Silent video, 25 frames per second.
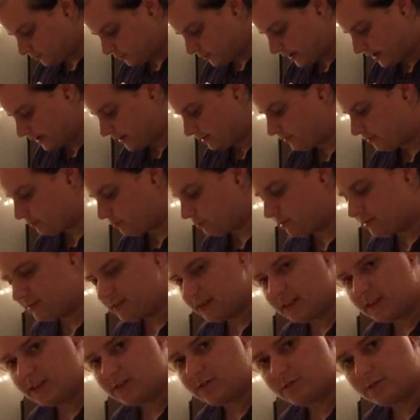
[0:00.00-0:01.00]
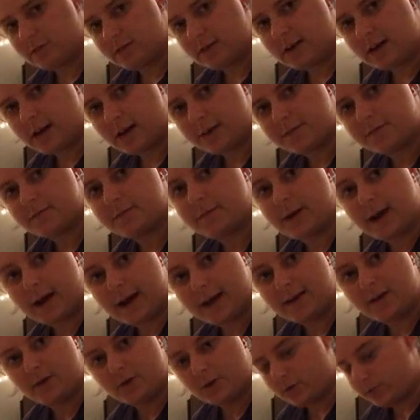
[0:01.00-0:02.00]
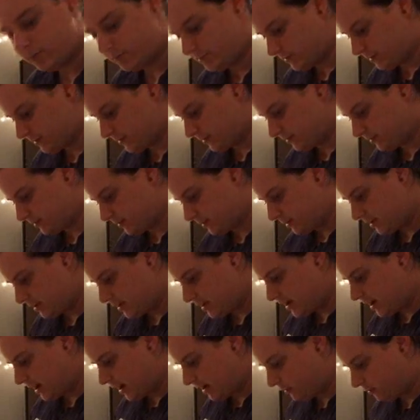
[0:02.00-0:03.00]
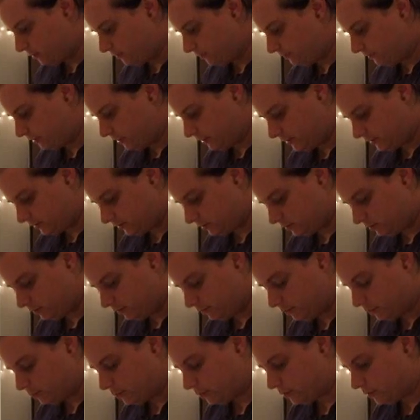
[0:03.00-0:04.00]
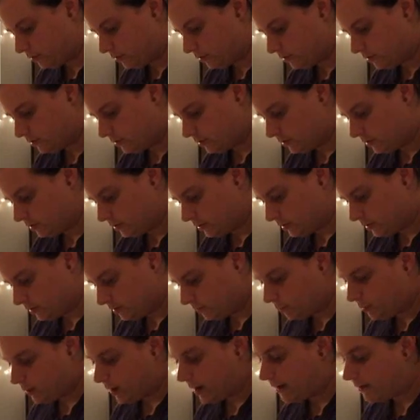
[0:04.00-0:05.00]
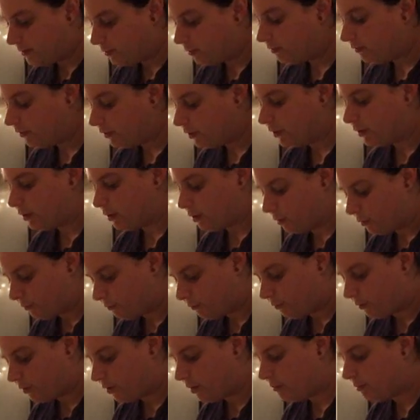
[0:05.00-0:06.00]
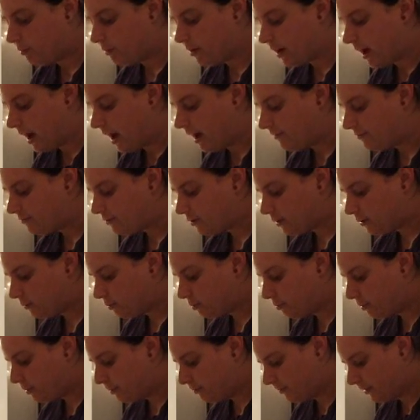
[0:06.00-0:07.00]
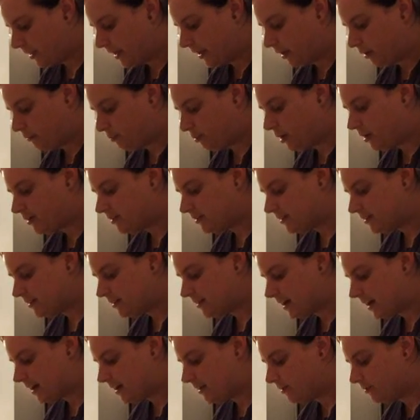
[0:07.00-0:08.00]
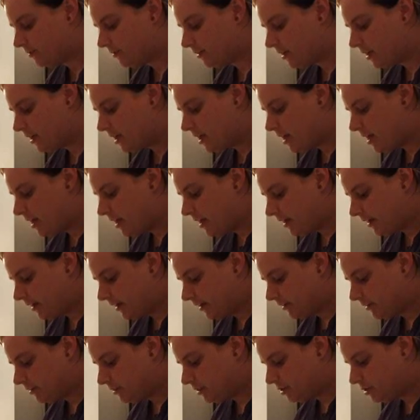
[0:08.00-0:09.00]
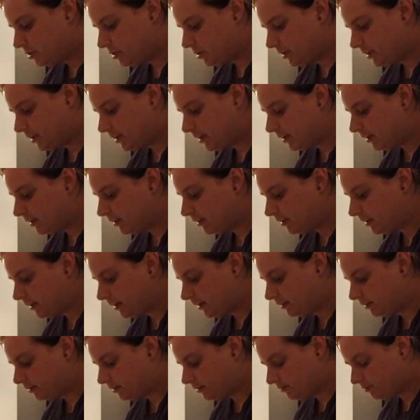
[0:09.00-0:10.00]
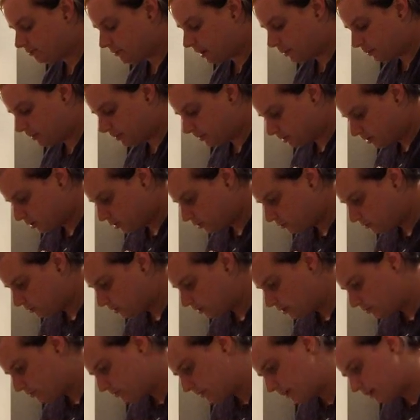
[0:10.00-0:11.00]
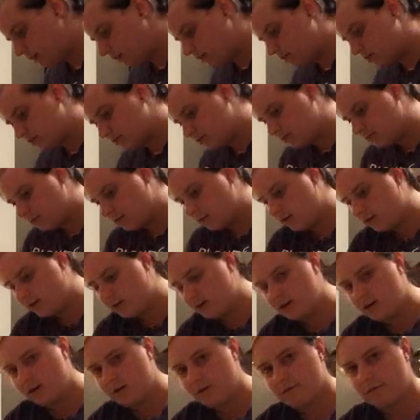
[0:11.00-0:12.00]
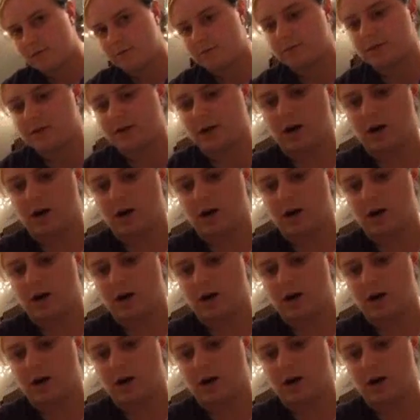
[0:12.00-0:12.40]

wow, I'm going to say this 3 times, but I don't fill it too full. Well, I do fill it over it, but after it, like, presses down, it's usually, like, maybe 2 millimeters from the